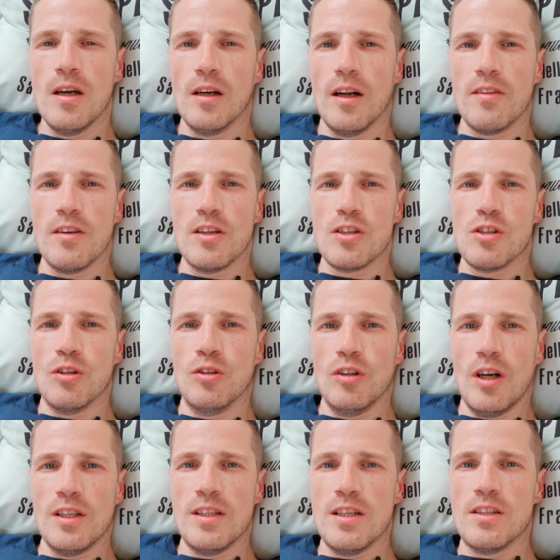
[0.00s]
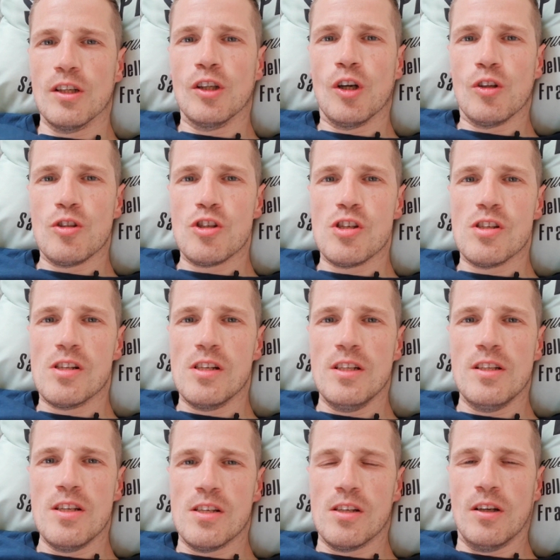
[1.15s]
I think it's a good idea to consciously
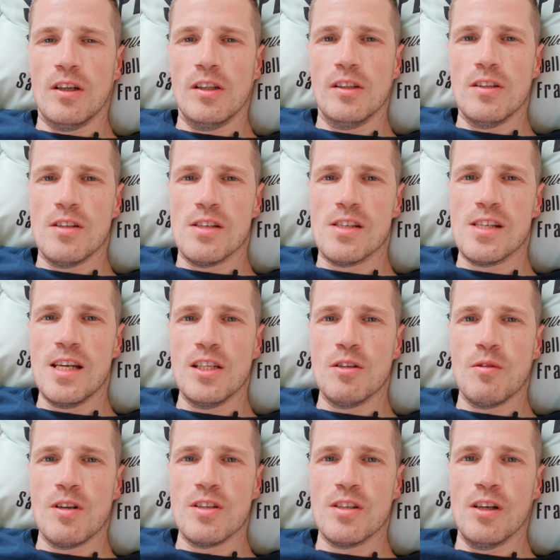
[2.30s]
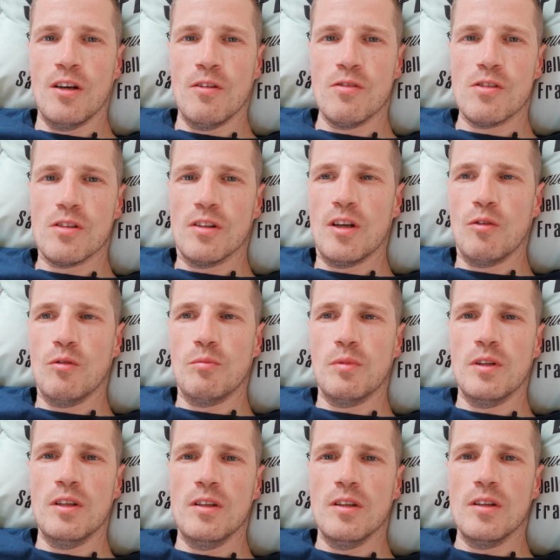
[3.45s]
decide and say to ourselves, and that would
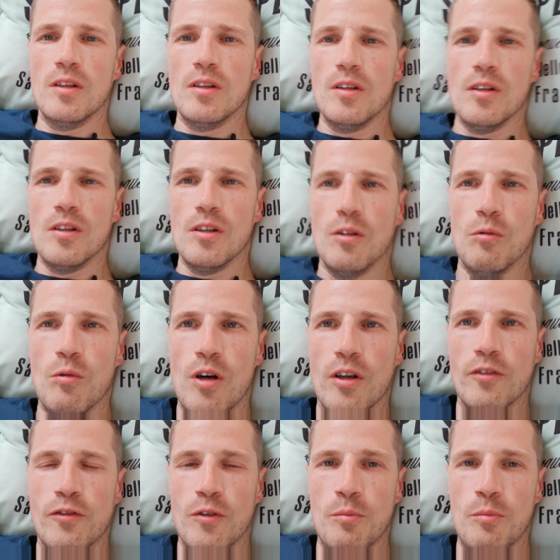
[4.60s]
be work for